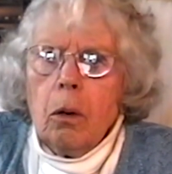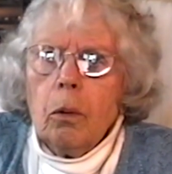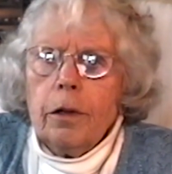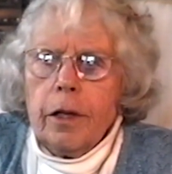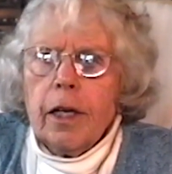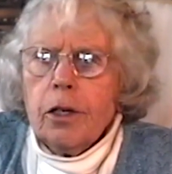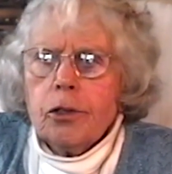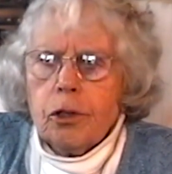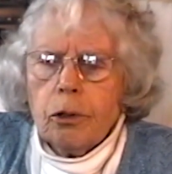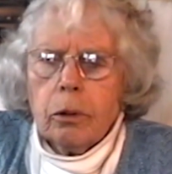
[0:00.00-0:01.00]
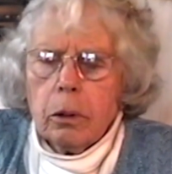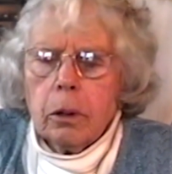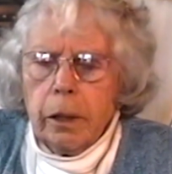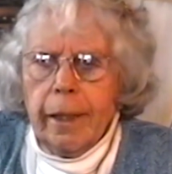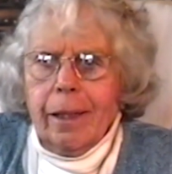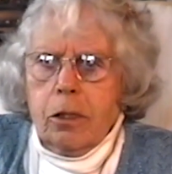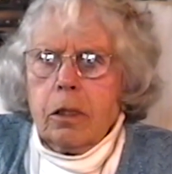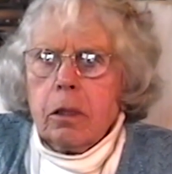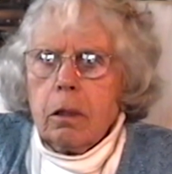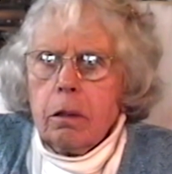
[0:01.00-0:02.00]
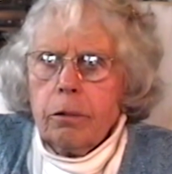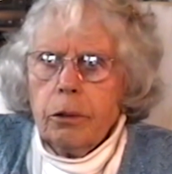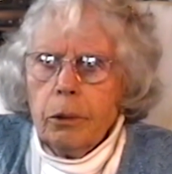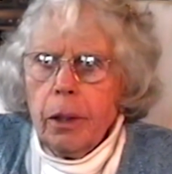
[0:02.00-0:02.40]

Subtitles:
with internal links through